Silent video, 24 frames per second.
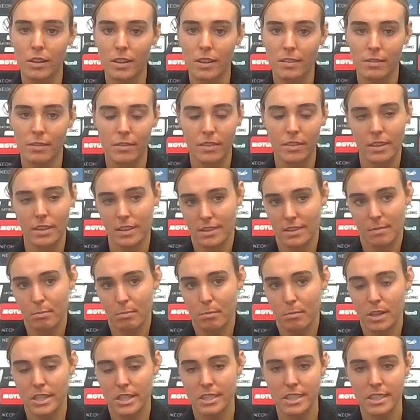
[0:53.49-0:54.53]
It
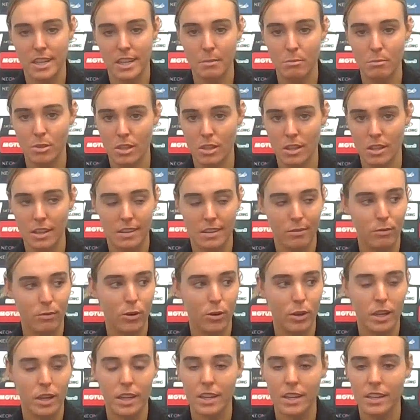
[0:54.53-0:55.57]
plays Champions League
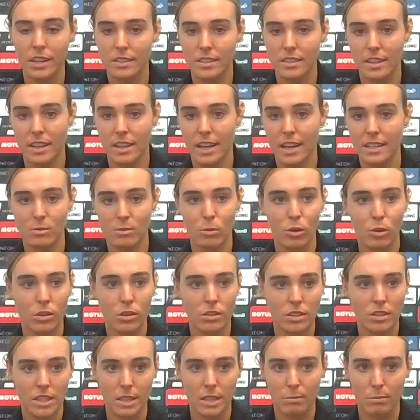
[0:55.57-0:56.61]
for years. It has
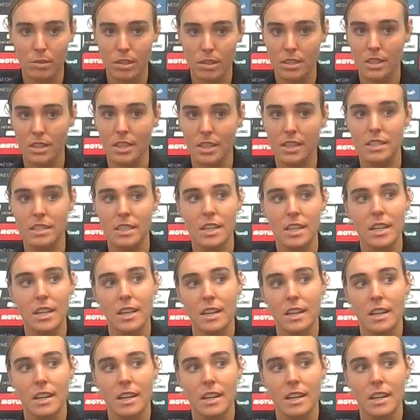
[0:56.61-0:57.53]
won Champions Leagues.